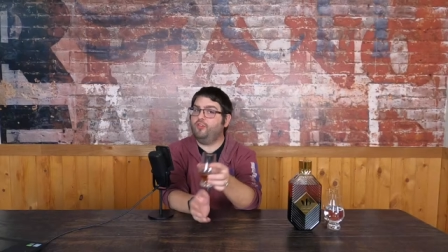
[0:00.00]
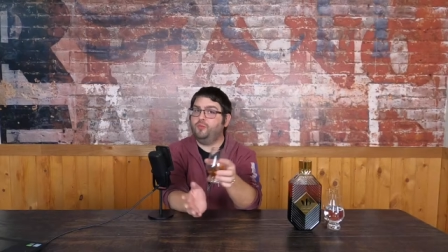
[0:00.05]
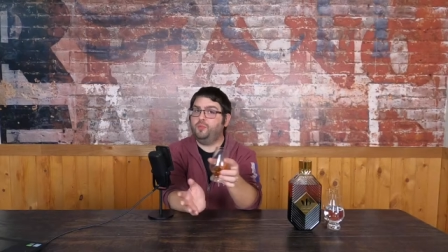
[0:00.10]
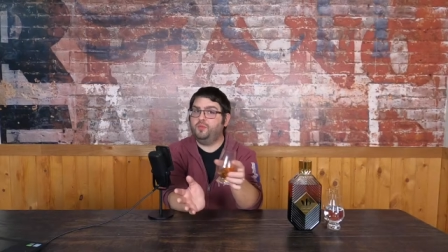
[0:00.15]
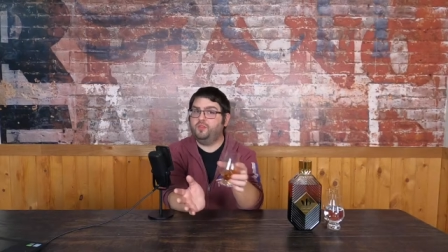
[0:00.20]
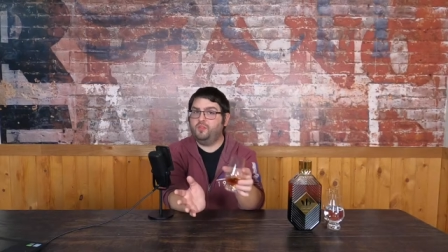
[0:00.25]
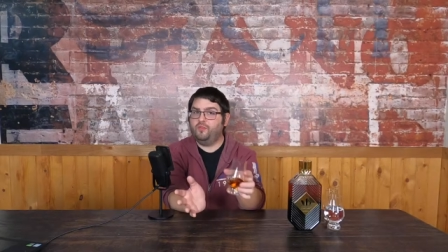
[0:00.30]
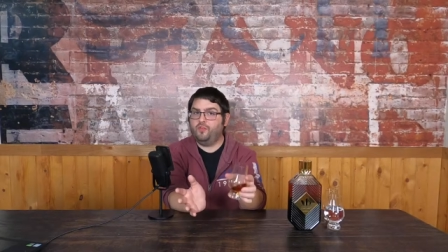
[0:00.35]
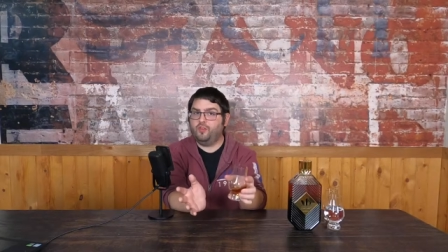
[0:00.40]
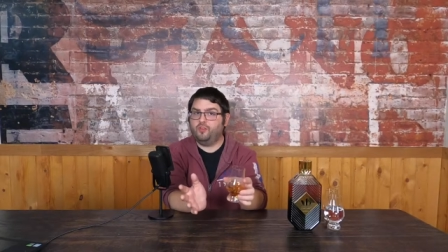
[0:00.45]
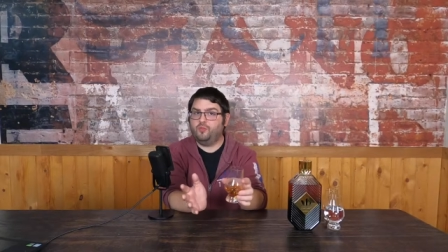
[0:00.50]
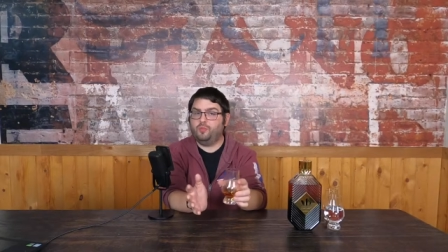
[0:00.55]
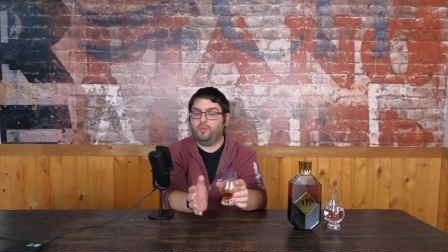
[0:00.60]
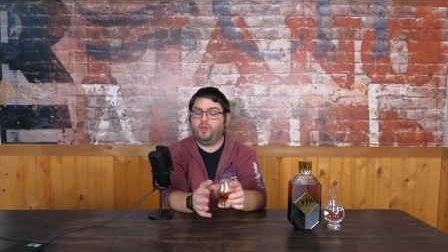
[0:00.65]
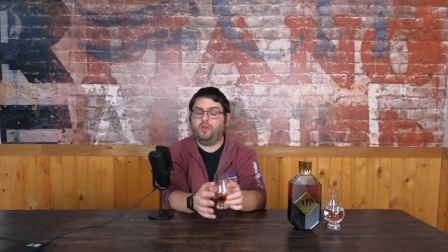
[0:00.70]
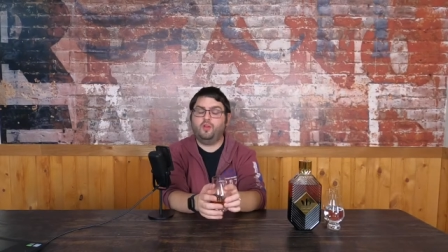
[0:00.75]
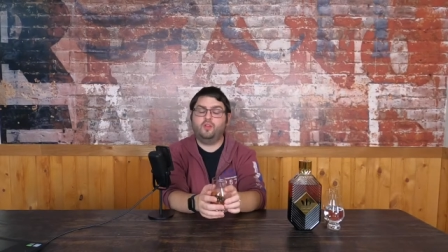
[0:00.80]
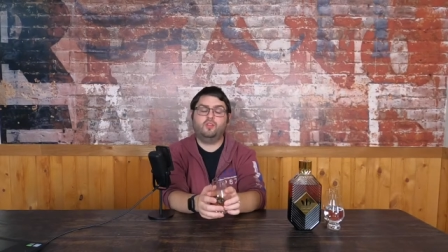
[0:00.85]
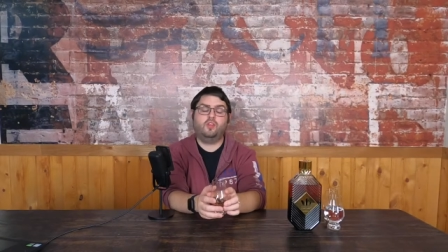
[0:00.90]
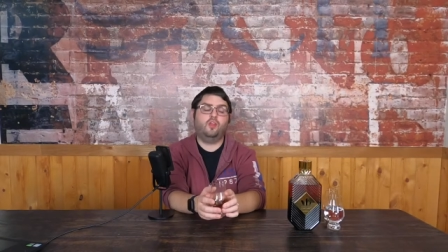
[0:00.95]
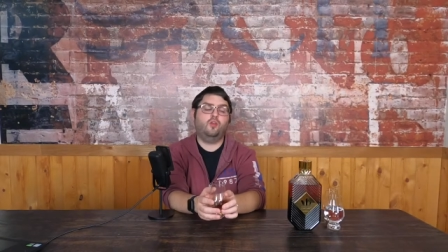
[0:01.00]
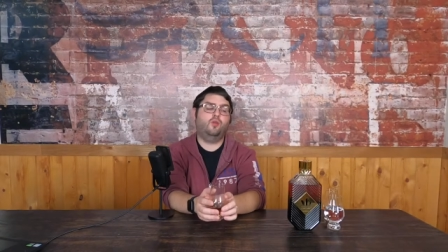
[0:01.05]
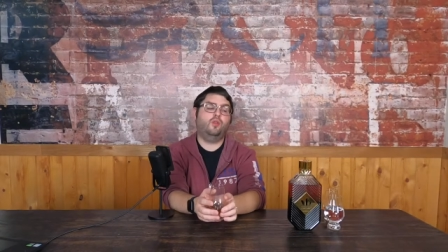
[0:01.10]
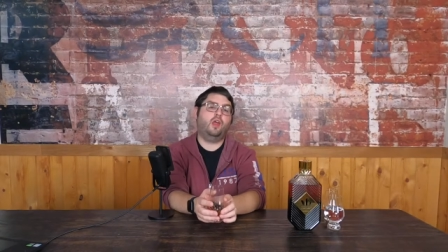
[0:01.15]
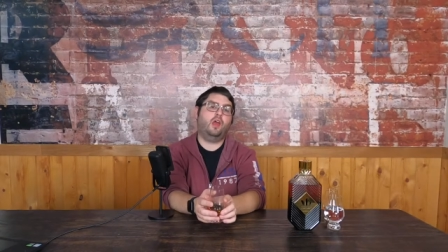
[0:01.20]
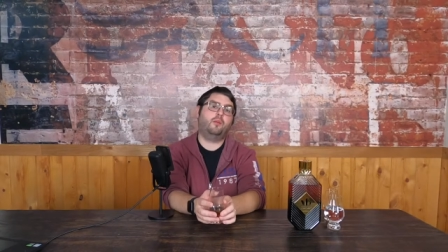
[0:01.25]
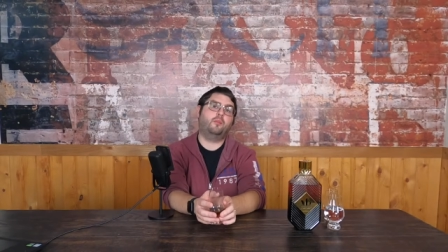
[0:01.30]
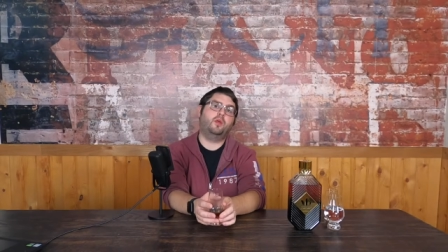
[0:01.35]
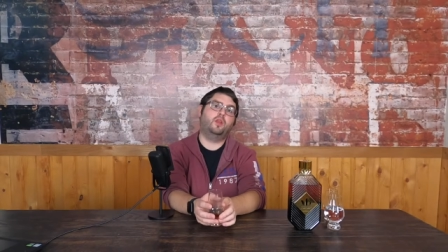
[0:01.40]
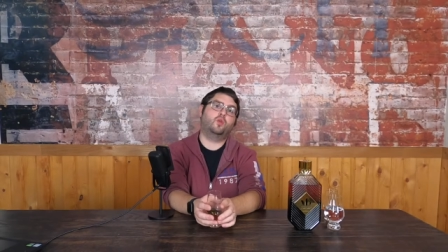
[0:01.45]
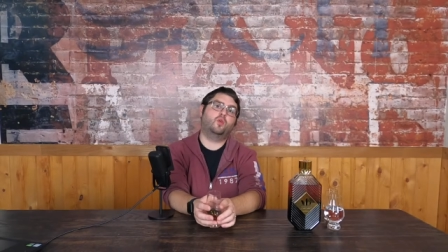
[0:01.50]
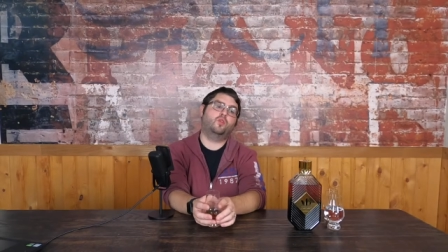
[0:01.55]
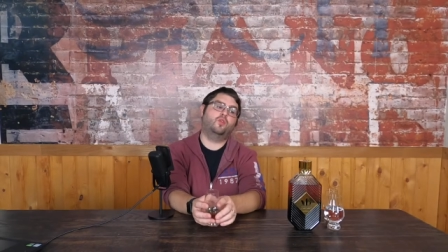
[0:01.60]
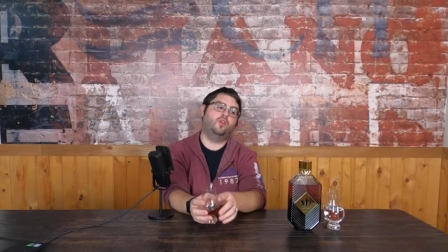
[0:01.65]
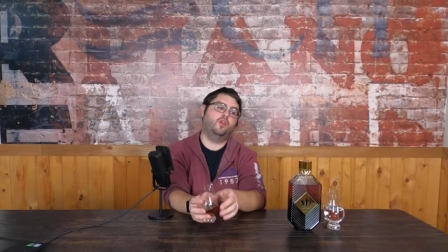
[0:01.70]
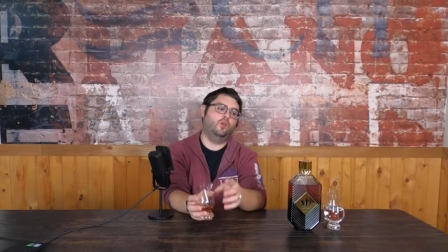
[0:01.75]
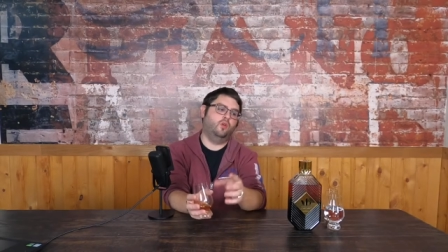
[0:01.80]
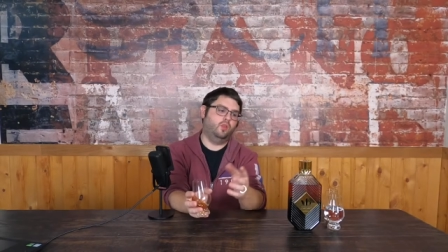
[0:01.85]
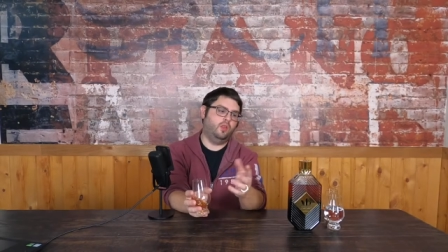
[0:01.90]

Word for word: a specific spirit that you would like me to review,